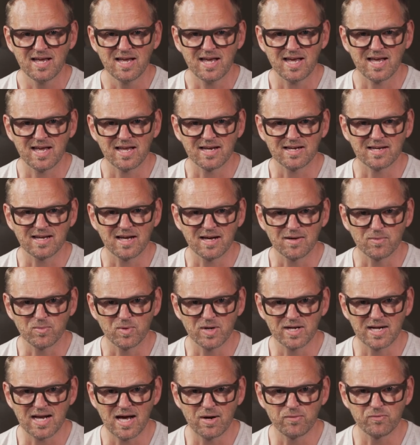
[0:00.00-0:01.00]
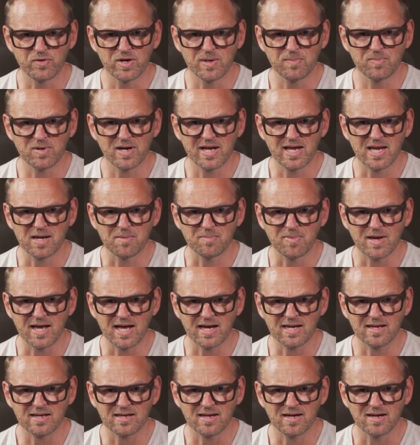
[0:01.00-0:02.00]
And uh, we're now replaying
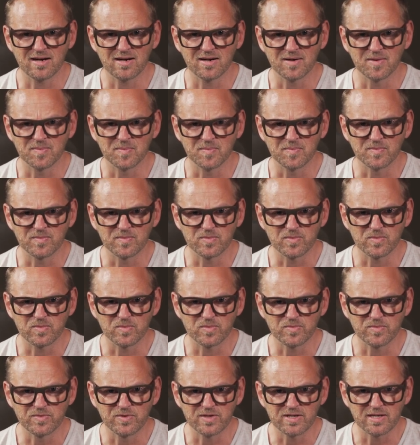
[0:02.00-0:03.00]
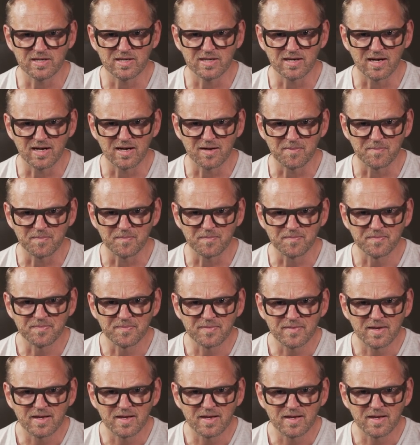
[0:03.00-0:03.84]
back um, the, um,